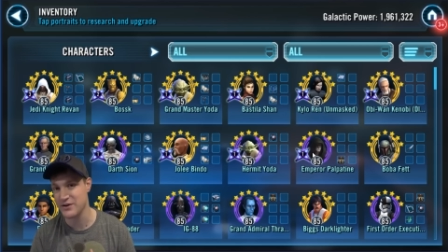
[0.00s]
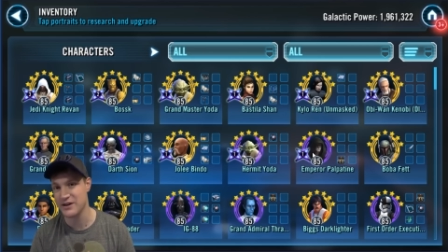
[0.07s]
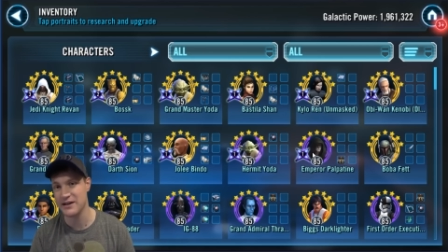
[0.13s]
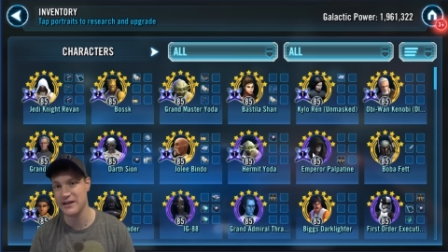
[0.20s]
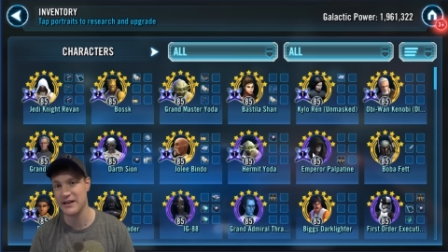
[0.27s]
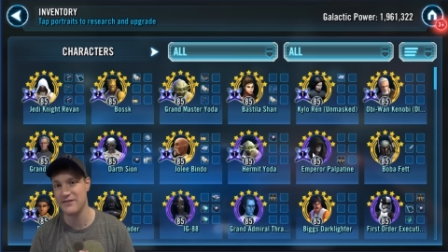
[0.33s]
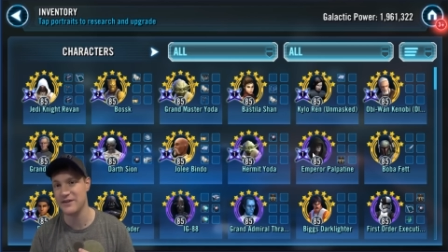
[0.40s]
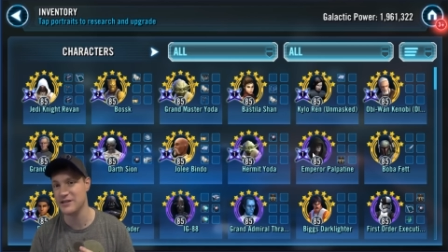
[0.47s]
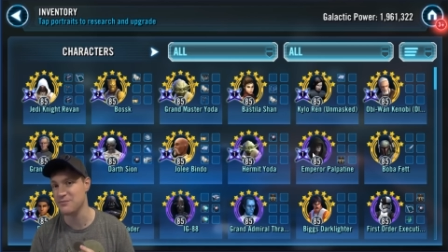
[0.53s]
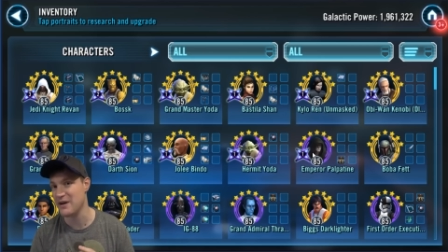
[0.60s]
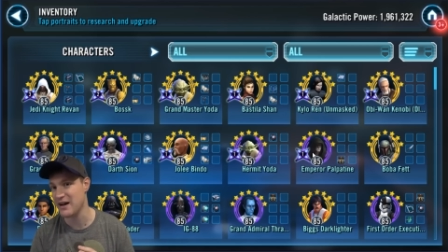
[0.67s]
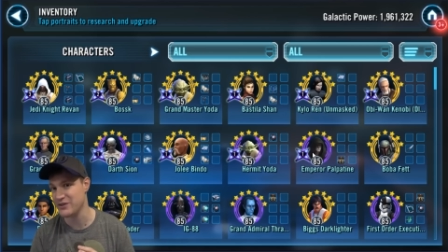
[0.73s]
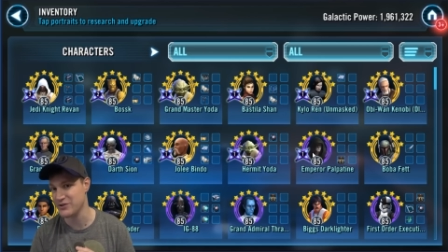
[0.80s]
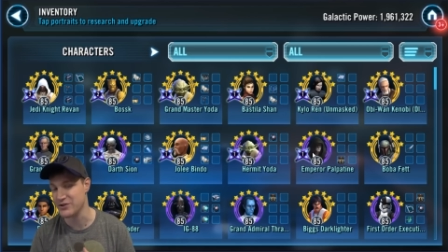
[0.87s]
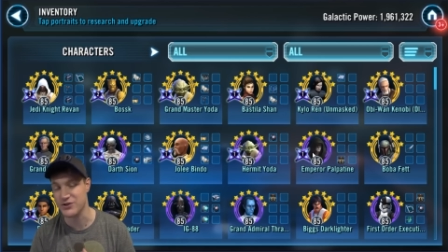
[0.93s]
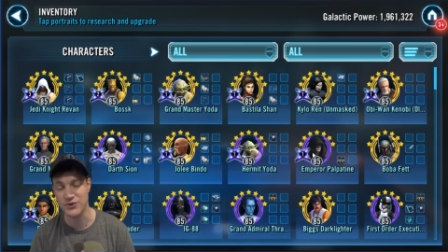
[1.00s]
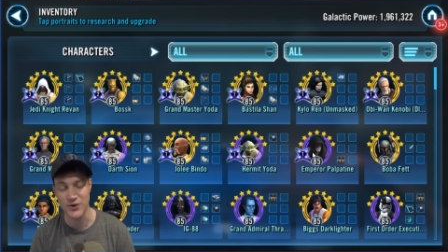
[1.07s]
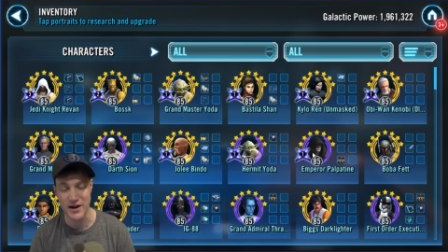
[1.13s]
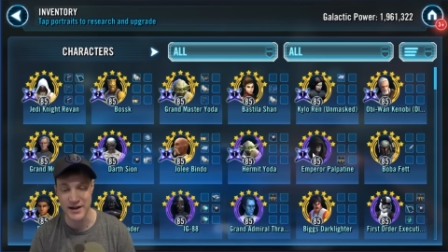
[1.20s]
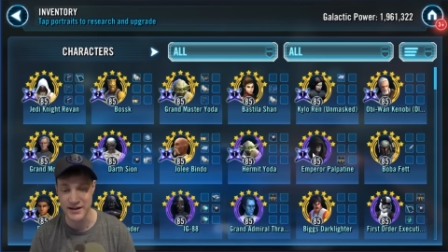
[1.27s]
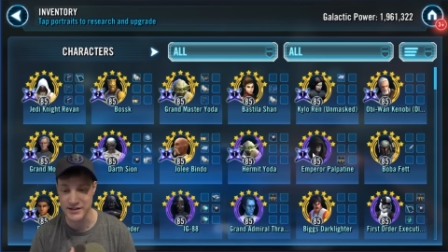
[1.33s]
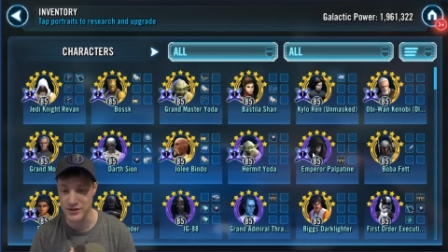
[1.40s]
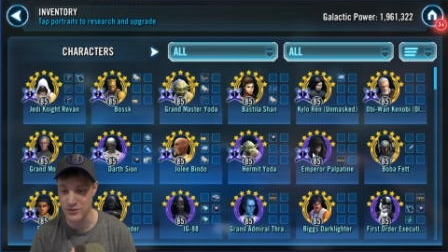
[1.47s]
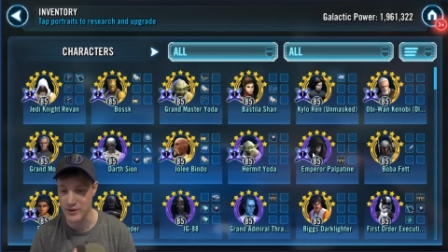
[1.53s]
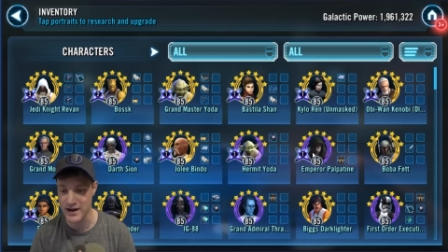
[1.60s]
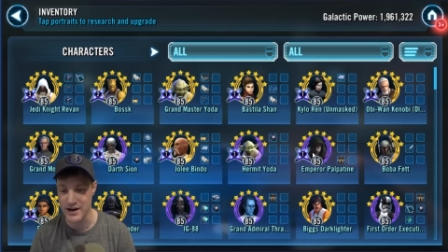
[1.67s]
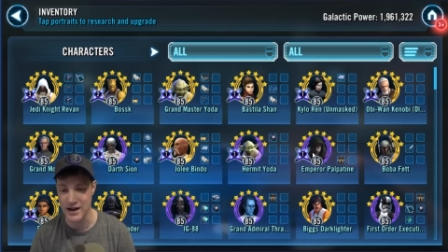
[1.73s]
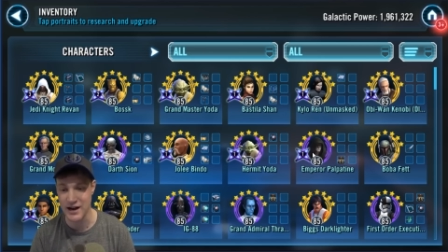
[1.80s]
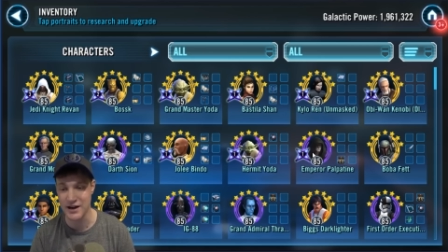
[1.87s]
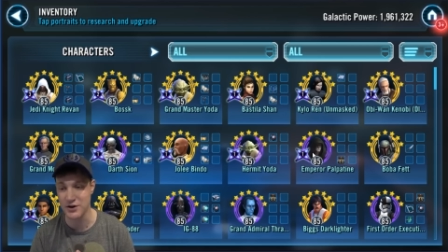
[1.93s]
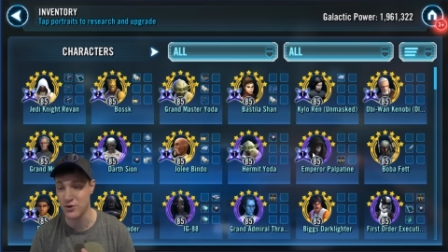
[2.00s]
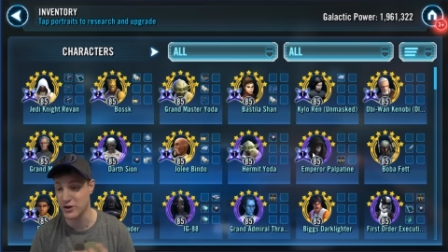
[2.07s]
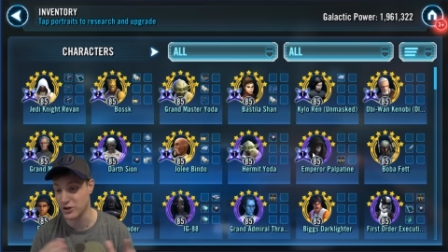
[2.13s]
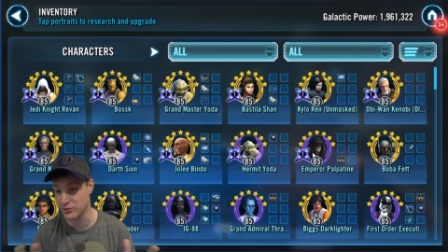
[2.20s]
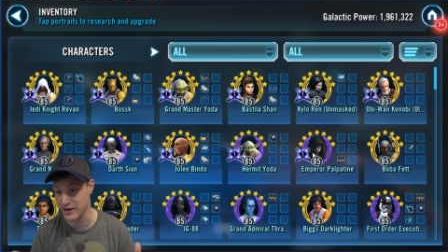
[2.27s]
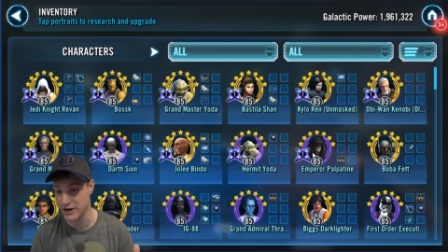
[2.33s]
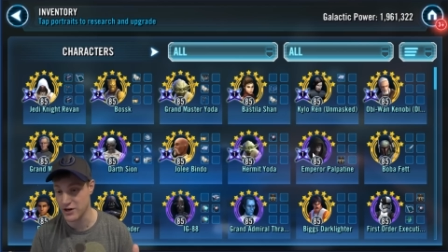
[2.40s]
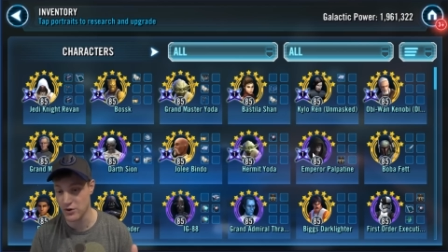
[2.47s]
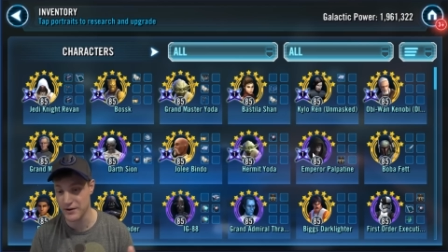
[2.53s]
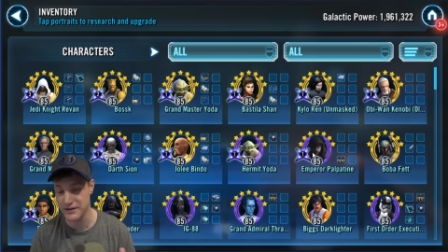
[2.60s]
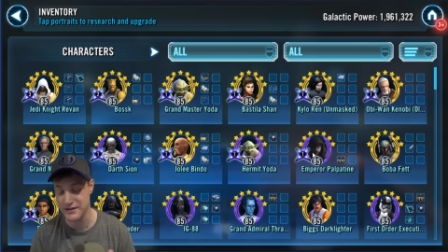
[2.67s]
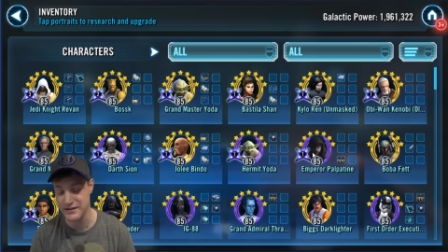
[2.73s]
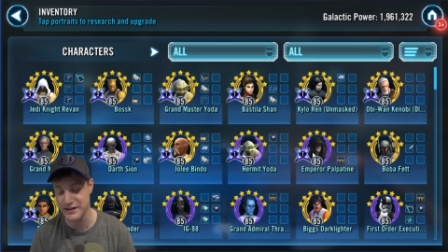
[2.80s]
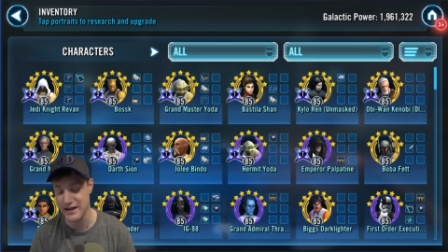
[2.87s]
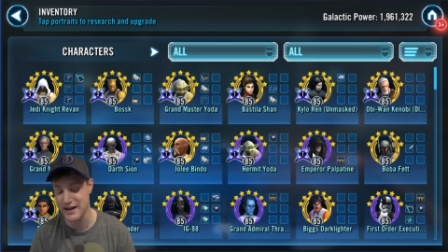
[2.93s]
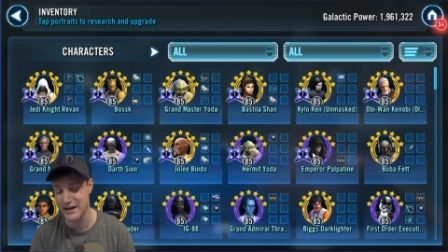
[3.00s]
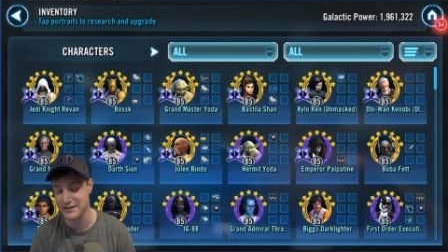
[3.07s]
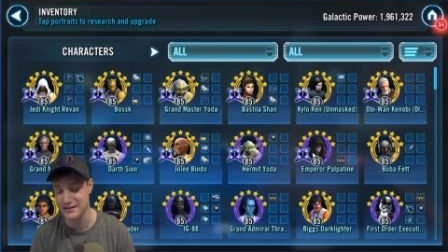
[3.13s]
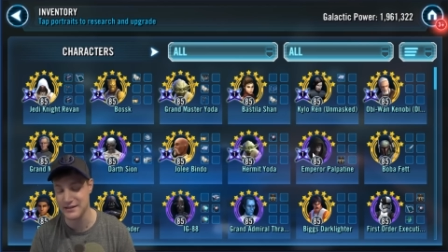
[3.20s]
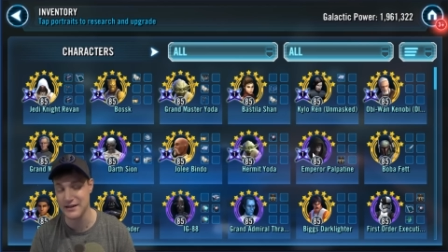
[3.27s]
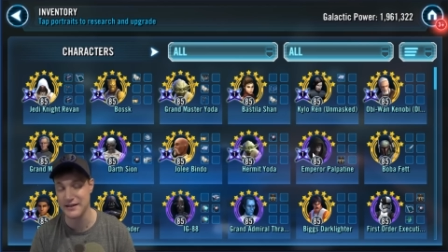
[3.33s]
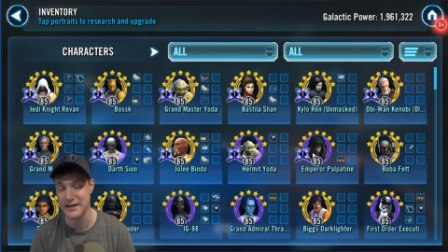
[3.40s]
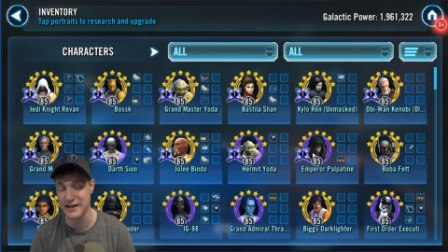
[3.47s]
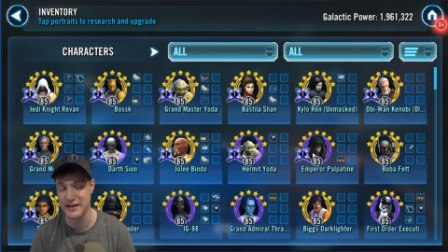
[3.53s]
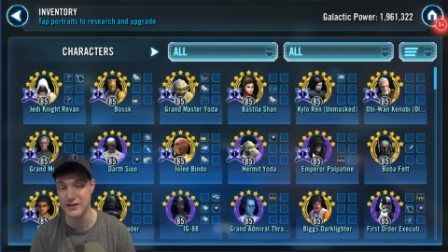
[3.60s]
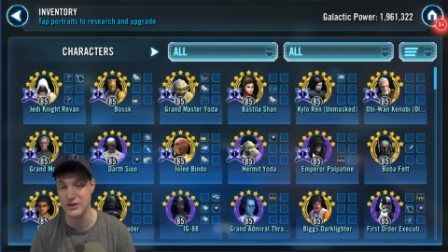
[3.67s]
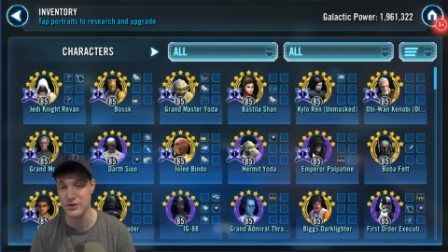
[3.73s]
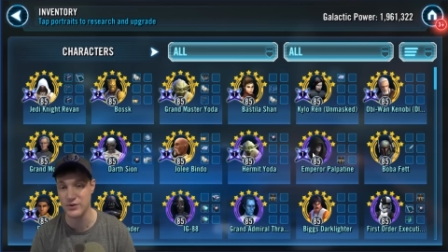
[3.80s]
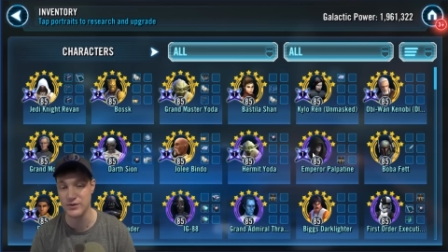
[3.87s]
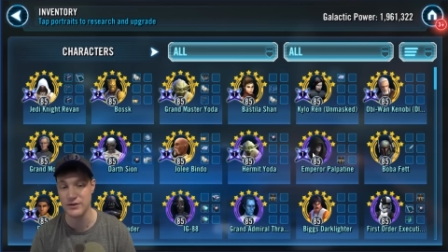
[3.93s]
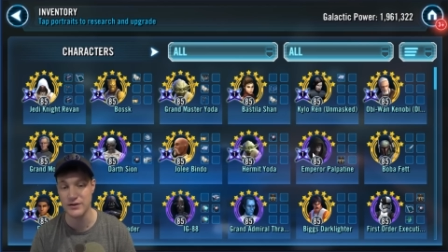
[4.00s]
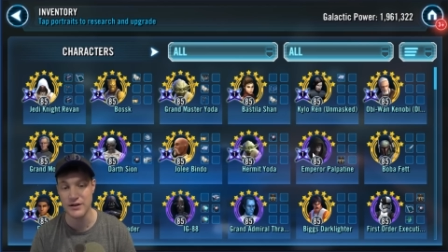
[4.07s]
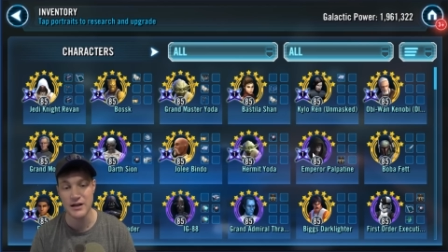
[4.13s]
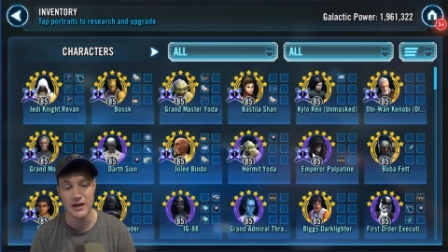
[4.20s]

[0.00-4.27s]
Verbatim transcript: You can give his masters training to Raid or Greedo in this case, and they can do